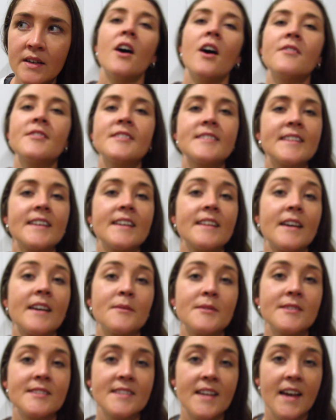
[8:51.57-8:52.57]
Obviously there
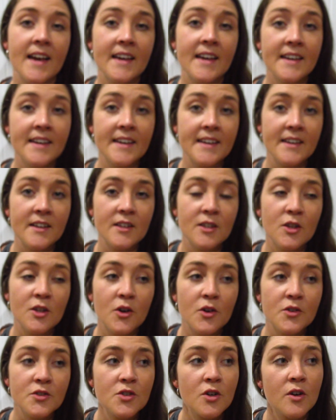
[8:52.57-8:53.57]
was a
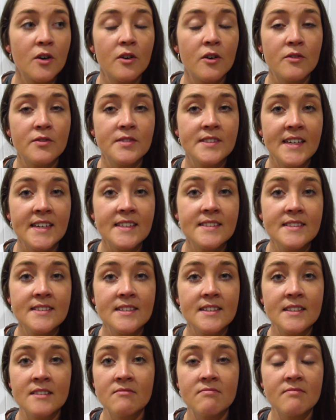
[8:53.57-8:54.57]
lot of
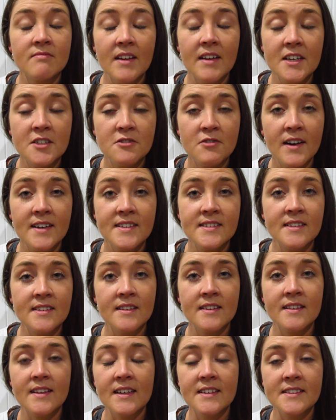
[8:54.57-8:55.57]
tests and x-rays
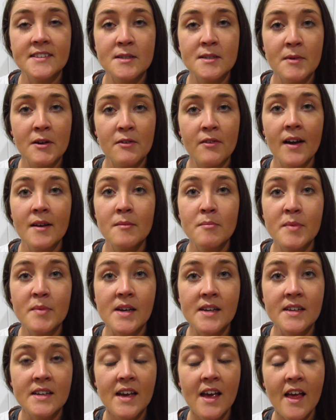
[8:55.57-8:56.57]
and things to be run,
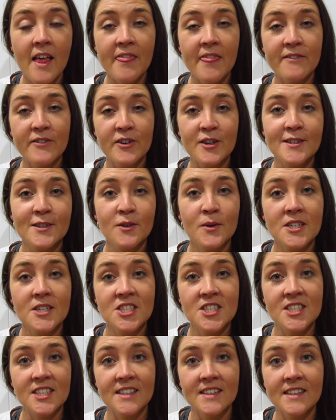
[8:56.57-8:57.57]
but the first
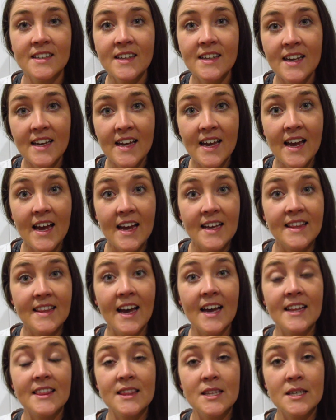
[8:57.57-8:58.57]
question
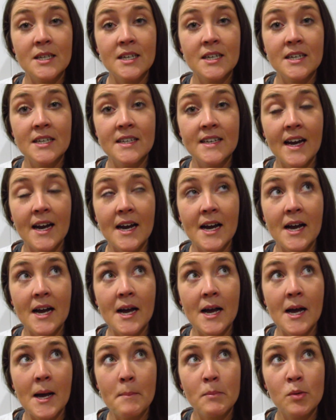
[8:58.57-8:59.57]
that
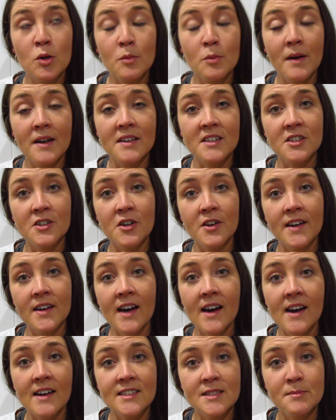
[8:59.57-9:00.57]
the poor bugger got
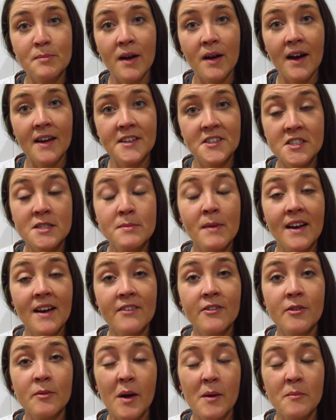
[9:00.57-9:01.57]
asked by just about
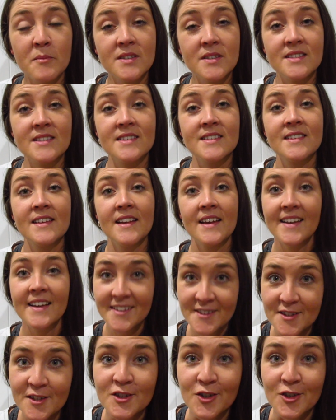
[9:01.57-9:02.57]
everyone was, is the